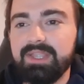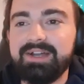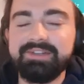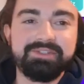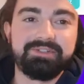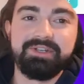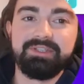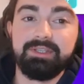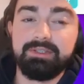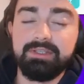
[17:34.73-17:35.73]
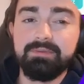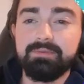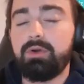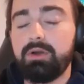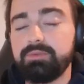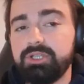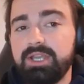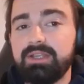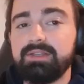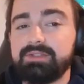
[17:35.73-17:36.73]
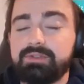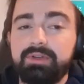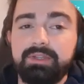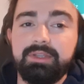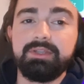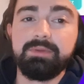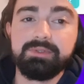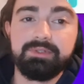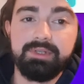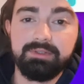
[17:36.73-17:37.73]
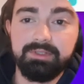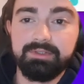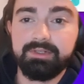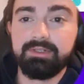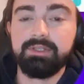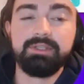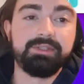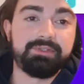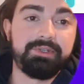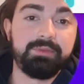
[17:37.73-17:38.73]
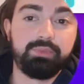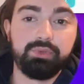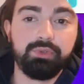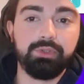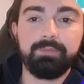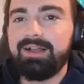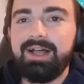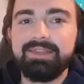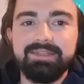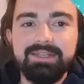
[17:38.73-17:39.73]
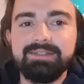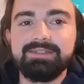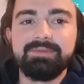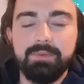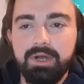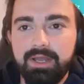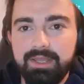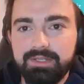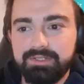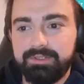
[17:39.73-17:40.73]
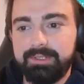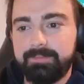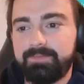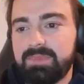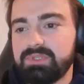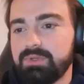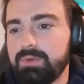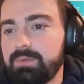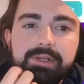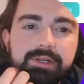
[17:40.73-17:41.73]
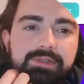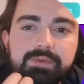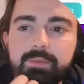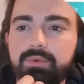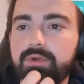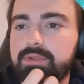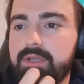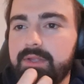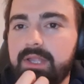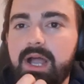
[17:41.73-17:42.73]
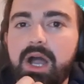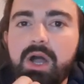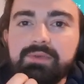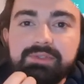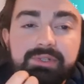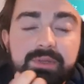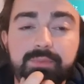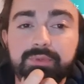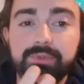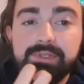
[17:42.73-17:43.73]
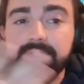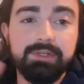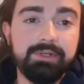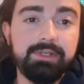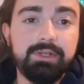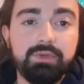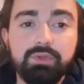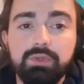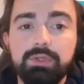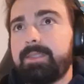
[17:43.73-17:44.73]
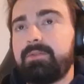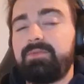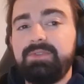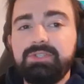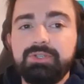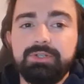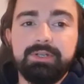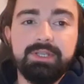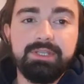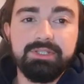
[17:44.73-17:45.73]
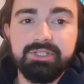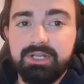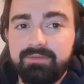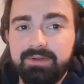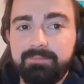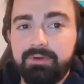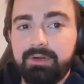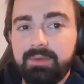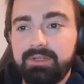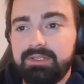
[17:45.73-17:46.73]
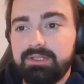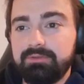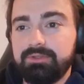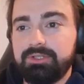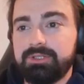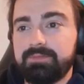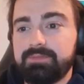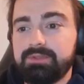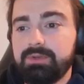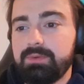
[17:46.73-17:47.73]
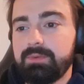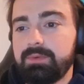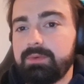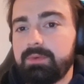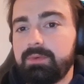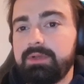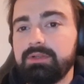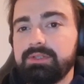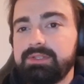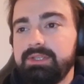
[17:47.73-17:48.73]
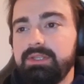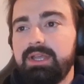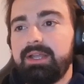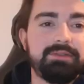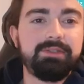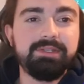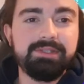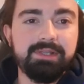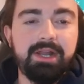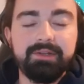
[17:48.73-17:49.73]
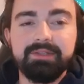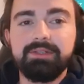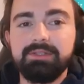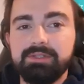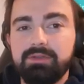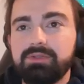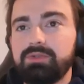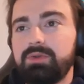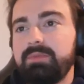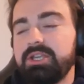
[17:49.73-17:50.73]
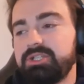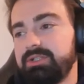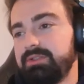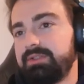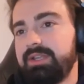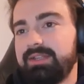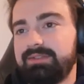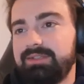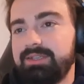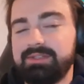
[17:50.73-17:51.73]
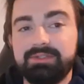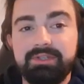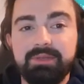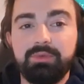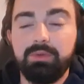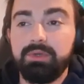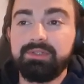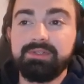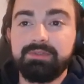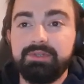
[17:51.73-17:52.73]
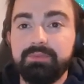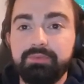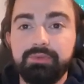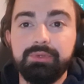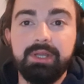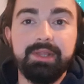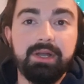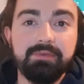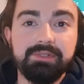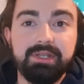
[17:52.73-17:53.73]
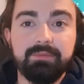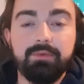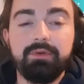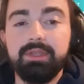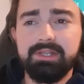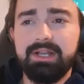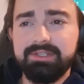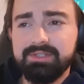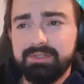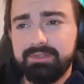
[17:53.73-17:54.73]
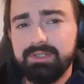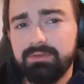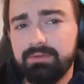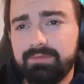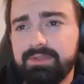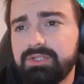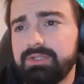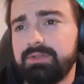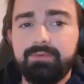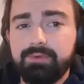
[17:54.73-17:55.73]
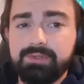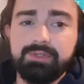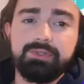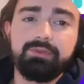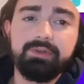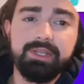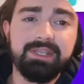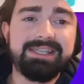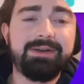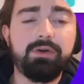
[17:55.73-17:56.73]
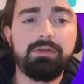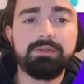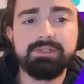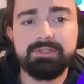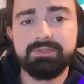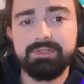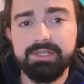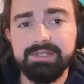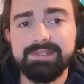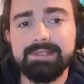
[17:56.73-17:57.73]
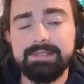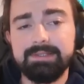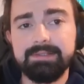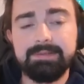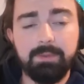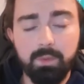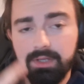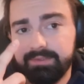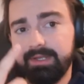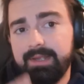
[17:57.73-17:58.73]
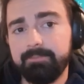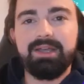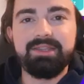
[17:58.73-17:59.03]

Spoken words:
And it's creating a new object, it's creating a new string literal in the string pool. And that's why actually. So I just want to point out how string pool is a really cool feature in Java programming language. So we're gonna see that this article is also mentioned that thing, string pool. What is string pool and how is that working? And it's a really cool feature for storing all the strings in one time.